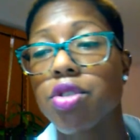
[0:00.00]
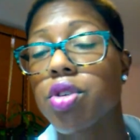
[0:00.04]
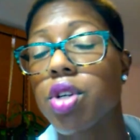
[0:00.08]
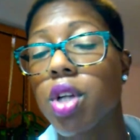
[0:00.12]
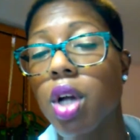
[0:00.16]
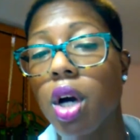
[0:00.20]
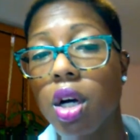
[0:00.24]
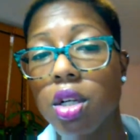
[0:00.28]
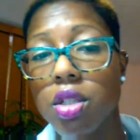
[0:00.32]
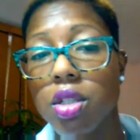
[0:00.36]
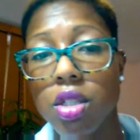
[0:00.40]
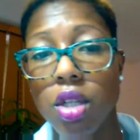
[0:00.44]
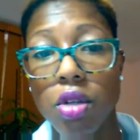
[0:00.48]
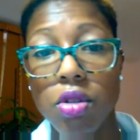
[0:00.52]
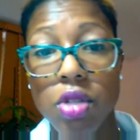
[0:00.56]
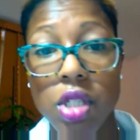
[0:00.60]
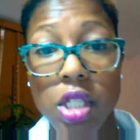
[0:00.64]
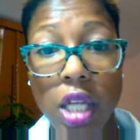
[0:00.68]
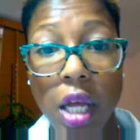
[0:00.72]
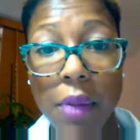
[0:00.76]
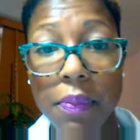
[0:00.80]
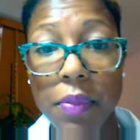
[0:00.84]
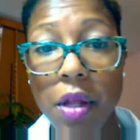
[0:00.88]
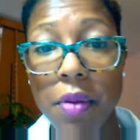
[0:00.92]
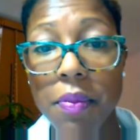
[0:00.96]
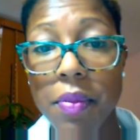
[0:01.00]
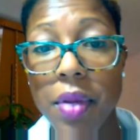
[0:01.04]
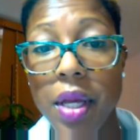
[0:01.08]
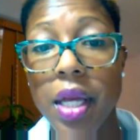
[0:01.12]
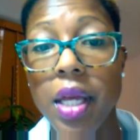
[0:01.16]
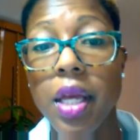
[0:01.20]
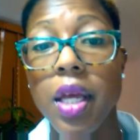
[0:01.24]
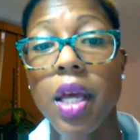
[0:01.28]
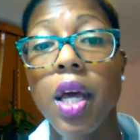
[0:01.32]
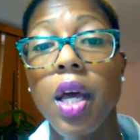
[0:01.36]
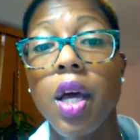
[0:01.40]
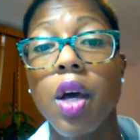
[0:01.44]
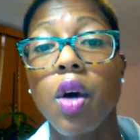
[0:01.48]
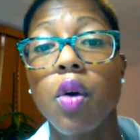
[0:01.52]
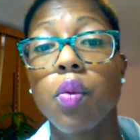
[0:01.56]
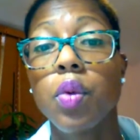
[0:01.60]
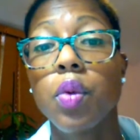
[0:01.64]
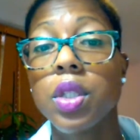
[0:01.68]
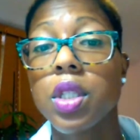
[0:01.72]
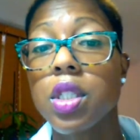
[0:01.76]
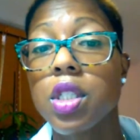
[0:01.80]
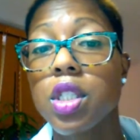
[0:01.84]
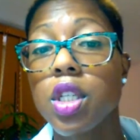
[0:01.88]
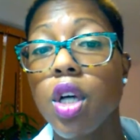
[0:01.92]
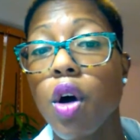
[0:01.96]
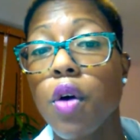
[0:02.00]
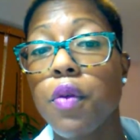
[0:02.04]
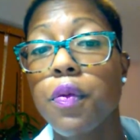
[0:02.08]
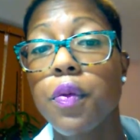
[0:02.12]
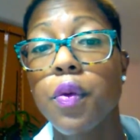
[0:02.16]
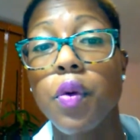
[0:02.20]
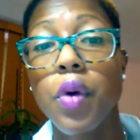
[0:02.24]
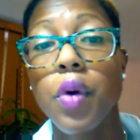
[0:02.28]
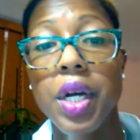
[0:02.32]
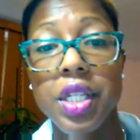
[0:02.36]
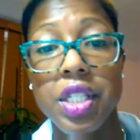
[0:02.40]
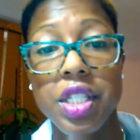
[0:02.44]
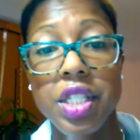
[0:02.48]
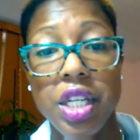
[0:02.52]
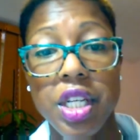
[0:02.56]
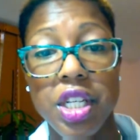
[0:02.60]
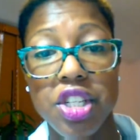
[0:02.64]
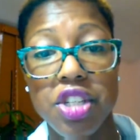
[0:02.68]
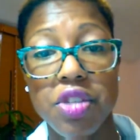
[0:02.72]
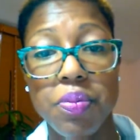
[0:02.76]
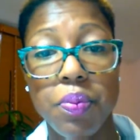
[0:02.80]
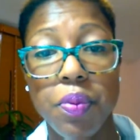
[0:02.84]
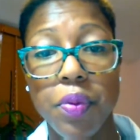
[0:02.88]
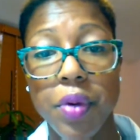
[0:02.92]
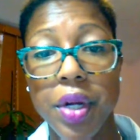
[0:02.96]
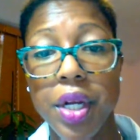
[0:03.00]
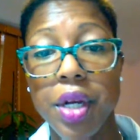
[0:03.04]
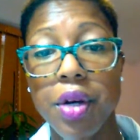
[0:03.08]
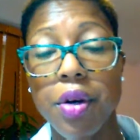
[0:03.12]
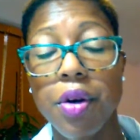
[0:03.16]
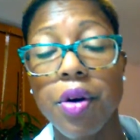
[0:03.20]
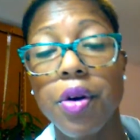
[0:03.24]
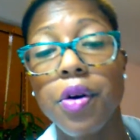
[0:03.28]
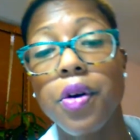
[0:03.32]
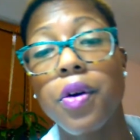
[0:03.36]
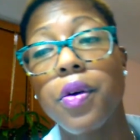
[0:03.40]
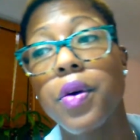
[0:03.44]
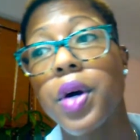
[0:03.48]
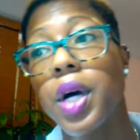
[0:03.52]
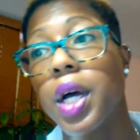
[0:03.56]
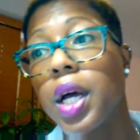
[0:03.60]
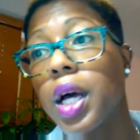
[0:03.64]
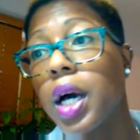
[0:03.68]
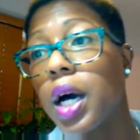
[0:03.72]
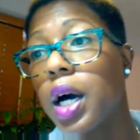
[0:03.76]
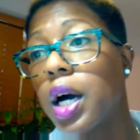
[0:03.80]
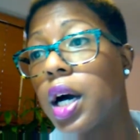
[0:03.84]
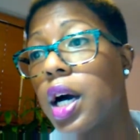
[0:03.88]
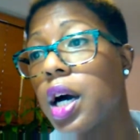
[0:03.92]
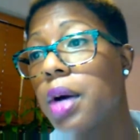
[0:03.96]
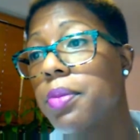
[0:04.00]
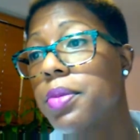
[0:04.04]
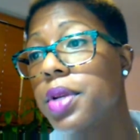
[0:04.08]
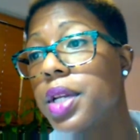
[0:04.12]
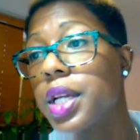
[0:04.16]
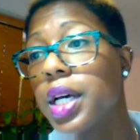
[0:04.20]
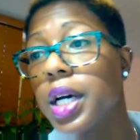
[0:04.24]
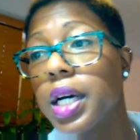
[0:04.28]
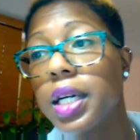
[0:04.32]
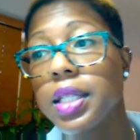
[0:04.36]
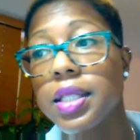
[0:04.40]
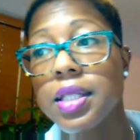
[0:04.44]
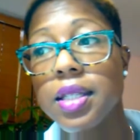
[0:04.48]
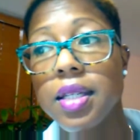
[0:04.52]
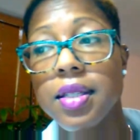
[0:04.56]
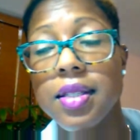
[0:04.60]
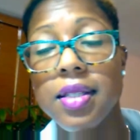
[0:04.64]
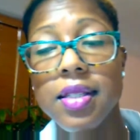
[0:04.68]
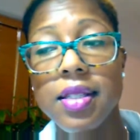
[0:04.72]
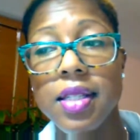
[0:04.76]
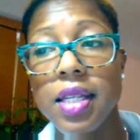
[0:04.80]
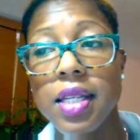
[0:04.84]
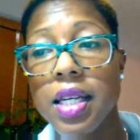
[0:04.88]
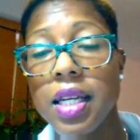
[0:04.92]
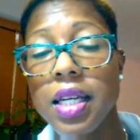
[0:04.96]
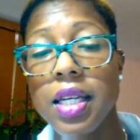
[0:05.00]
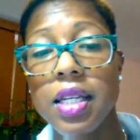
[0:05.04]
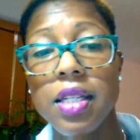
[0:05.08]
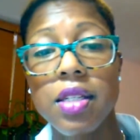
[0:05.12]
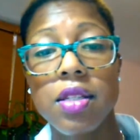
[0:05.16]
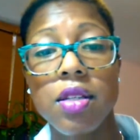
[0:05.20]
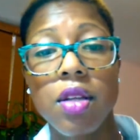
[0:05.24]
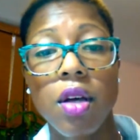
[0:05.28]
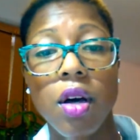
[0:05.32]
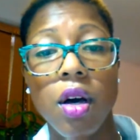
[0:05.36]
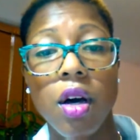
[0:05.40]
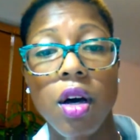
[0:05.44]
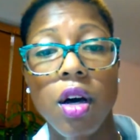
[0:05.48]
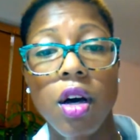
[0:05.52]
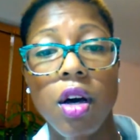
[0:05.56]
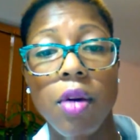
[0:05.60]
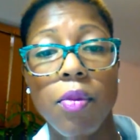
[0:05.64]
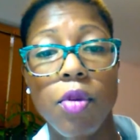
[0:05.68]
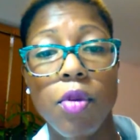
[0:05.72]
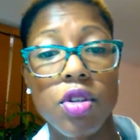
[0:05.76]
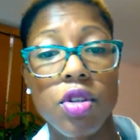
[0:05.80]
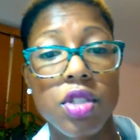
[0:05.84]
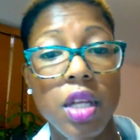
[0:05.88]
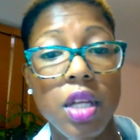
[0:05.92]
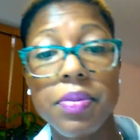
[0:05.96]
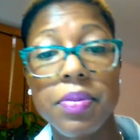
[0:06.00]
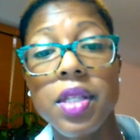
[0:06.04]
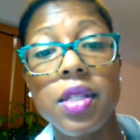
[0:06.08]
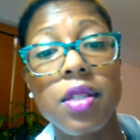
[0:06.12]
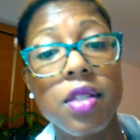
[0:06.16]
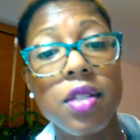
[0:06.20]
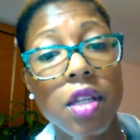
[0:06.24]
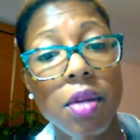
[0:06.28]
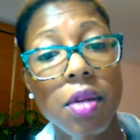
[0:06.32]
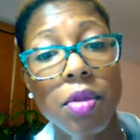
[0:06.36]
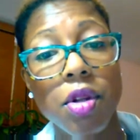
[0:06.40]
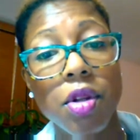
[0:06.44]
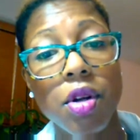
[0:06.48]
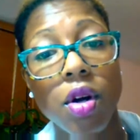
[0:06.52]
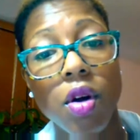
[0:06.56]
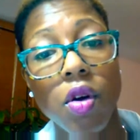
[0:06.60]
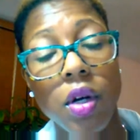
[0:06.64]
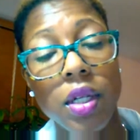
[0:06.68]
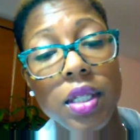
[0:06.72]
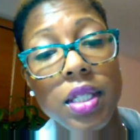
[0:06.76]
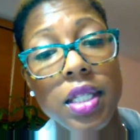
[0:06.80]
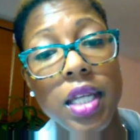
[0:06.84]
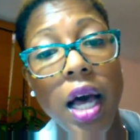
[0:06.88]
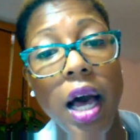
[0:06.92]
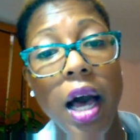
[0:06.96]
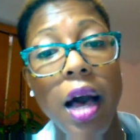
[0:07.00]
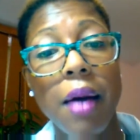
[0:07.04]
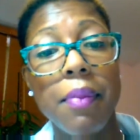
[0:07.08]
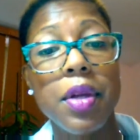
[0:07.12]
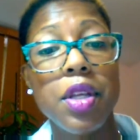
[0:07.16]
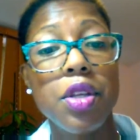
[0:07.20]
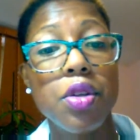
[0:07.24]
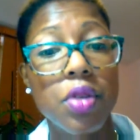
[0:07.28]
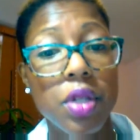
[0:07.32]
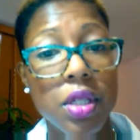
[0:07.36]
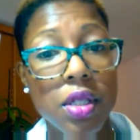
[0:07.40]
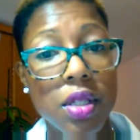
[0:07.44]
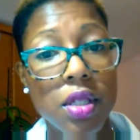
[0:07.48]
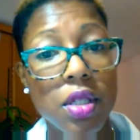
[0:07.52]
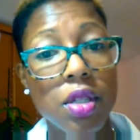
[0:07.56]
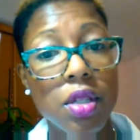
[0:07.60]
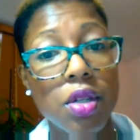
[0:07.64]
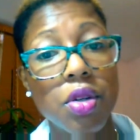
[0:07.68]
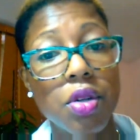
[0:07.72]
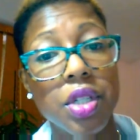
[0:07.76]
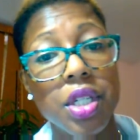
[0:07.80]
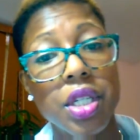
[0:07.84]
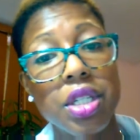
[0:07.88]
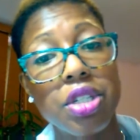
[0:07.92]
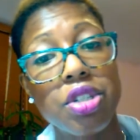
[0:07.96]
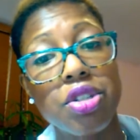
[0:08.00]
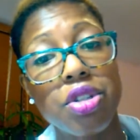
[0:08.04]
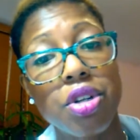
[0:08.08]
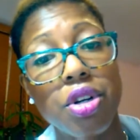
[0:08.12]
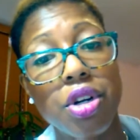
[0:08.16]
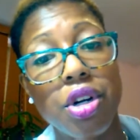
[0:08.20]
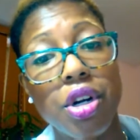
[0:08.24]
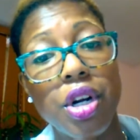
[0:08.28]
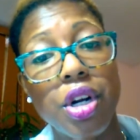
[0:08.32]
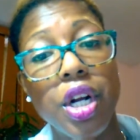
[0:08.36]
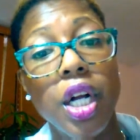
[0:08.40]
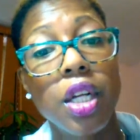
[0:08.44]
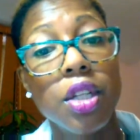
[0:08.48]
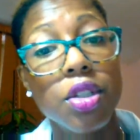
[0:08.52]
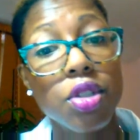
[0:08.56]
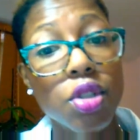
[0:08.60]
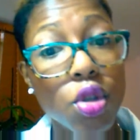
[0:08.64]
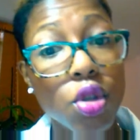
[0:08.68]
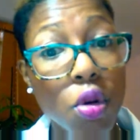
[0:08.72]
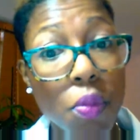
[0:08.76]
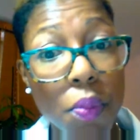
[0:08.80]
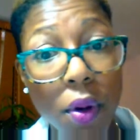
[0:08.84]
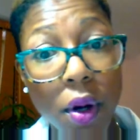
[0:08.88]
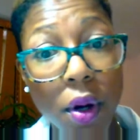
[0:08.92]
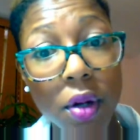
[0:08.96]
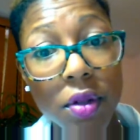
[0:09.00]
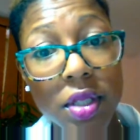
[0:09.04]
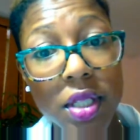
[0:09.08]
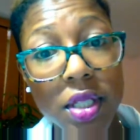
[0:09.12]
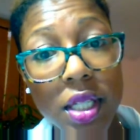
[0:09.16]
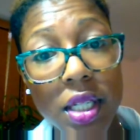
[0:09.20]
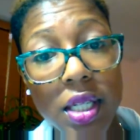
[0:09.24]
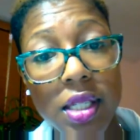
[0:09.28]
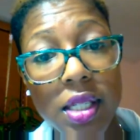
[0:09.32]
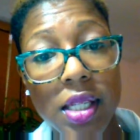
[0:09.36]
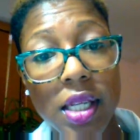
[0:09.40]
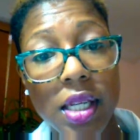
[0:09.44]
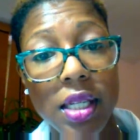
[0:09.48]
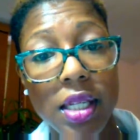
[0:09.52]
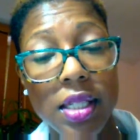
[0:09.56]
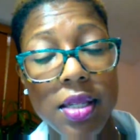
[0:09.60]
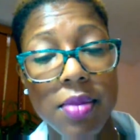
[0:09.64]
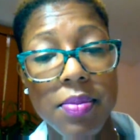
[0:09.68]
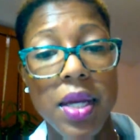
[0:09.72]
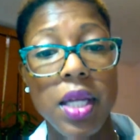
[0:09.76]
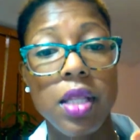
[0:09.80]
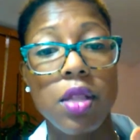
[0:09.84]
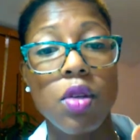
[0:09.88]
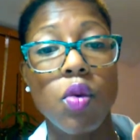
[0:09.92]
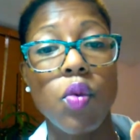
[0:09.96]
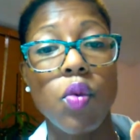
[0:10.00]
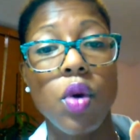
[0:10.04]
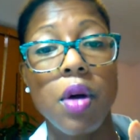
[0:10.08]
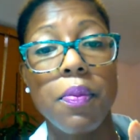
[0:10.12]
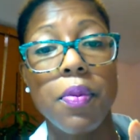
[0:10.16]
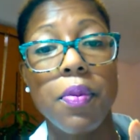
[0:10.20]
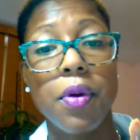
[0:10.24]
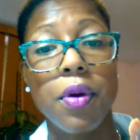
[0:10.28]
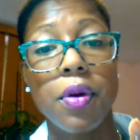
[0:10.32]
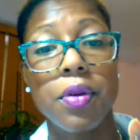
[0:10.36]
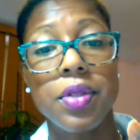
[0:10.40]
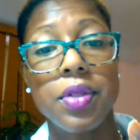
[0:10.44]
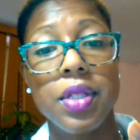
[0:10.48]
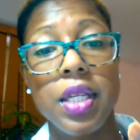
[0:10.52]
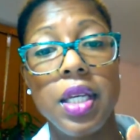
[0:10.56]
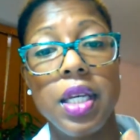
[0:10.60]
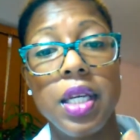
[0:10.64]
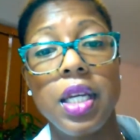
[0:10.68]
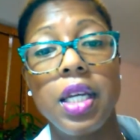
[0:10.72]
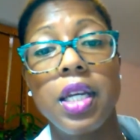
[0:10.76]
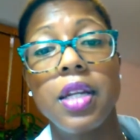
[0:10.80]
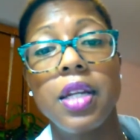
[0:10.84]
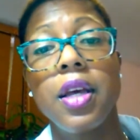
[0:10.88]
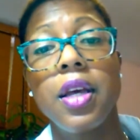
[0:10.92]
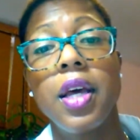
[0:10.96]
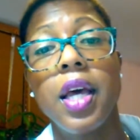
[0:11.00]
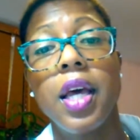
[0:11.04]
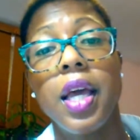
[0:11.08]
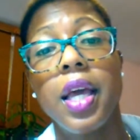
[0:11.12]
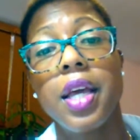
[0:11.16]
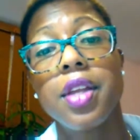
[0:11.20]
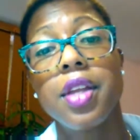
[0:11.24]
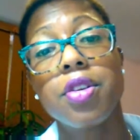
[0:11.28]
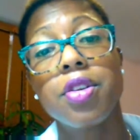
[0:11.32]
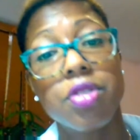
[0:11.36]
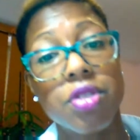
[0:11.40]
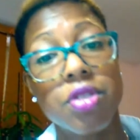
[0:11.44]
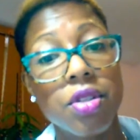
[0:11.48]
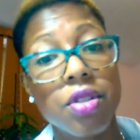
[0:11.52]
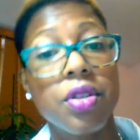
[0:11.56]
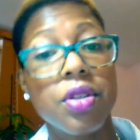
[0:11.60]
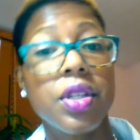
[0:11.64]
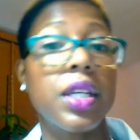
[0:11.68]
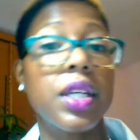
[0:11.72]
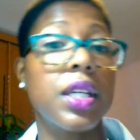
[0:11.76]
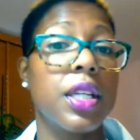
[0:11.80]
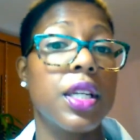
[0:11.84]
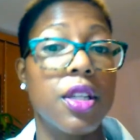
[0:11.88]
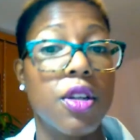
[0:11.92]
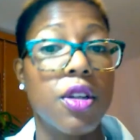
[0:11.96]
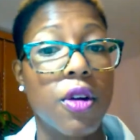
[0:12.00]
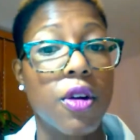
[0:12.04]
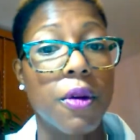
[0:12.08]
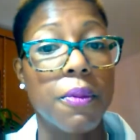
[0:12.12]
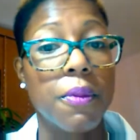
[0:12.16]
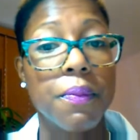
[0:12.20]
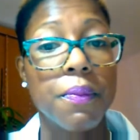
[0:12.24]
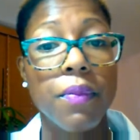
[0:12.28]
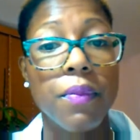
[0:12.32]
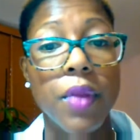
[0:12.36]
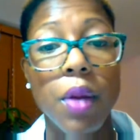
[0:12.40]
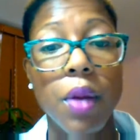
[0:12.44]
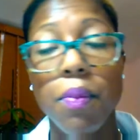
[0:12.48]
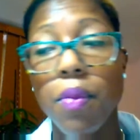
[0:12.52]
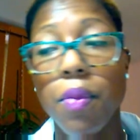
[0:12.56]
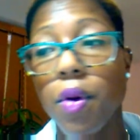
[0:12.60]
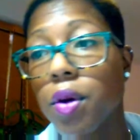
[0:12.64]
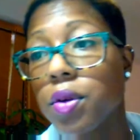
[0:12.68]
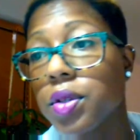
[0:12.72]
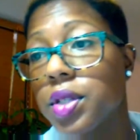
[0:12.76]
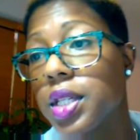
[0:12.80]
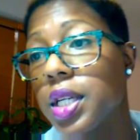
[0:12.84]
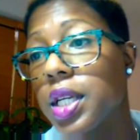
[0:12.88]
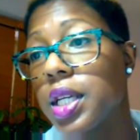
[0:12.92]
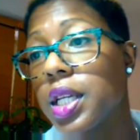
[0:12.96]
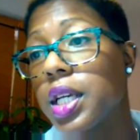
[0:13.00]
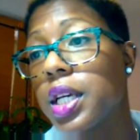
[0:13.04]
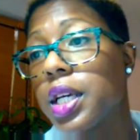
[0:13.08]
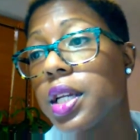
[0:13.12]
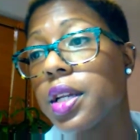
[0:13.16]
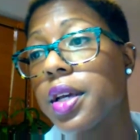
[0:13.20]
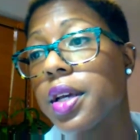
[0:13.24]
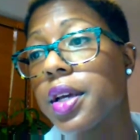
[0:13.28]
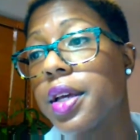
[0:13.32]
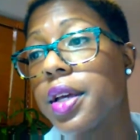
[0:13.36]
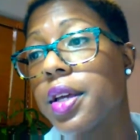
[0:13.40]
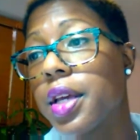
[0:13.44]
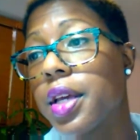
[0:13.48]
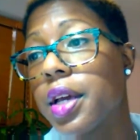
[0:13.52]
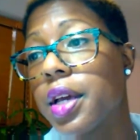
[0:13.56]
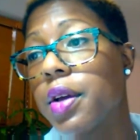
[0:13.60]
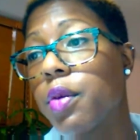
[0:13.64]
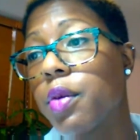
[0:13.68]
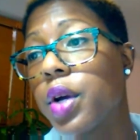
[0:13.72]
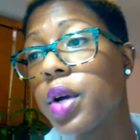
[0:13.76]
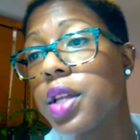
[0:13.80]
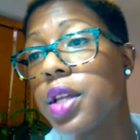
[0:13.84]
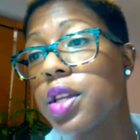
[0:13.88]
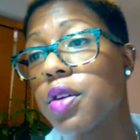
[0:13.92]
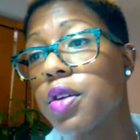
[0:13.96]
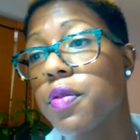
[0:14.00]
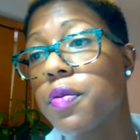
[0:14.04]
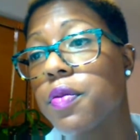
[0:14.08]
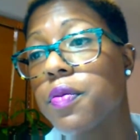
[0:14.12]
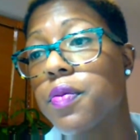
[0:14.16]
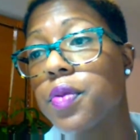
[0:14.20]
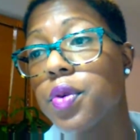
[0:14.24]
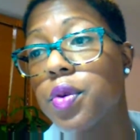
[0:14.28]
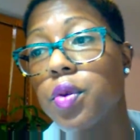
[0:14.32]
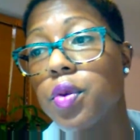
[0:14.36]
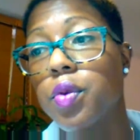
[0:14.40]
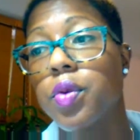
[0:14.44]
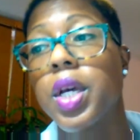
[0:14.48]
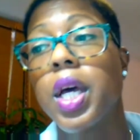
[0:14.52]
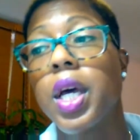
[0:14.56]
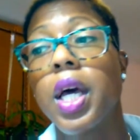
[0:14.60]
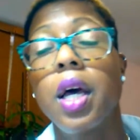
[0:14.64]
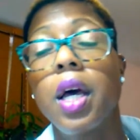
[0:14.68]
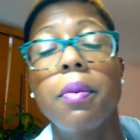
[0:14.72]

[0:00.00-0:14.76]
You can also supplement with the tofu and just sprinkle nuts, seeds, or something similar on top, and you can still get your 2 proteins in to make the 1 protein, and you're still getting your protein in your food.